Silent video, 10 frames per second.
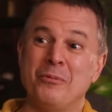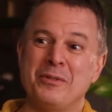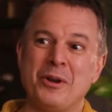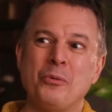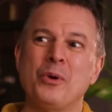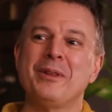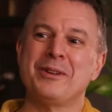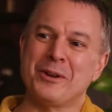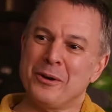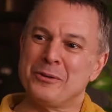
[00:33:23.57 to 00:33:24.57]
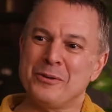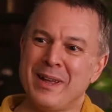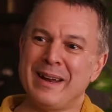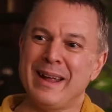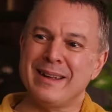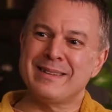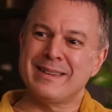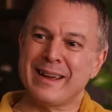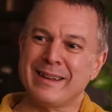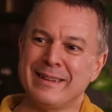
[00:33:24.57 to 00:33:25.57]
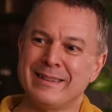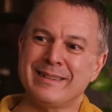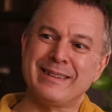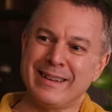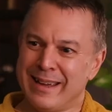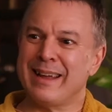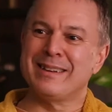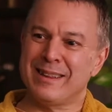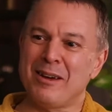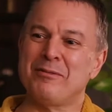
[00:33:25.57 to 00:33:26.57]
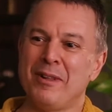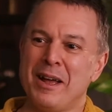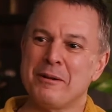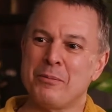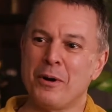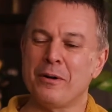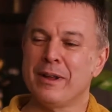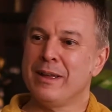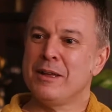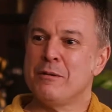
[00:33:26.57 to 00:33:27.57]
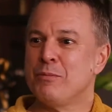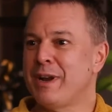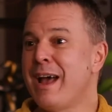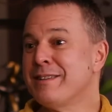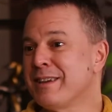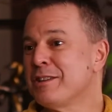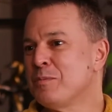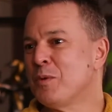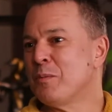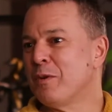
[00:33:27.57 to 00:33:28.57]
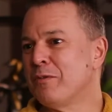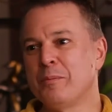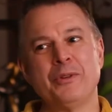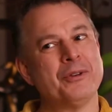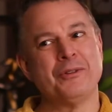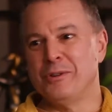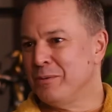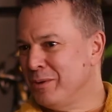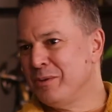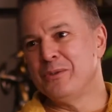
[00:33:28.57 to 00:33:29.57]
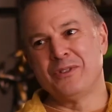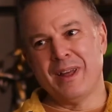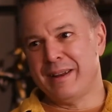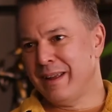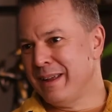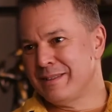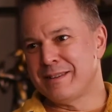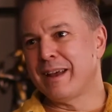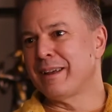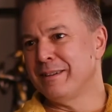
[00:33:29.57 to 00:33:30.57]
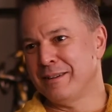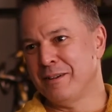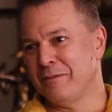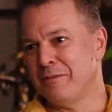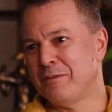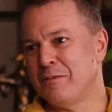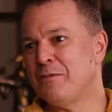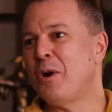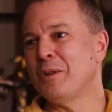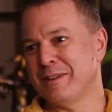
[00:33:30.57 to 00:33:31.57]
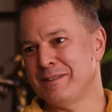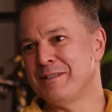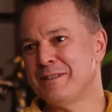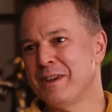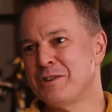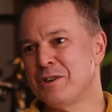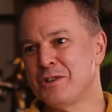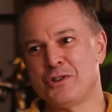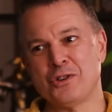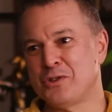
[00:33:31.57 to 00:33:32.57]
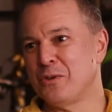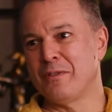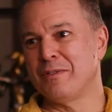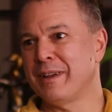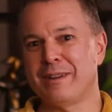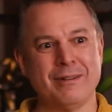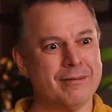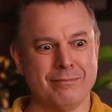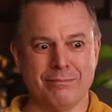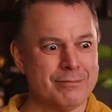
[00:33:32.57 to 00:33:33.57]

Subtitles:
they're willing to go through that 8 seconds to get to that flying part. But as it gets more and more familiar, you lose that 8 second of falling sensation. It's just sort of like you're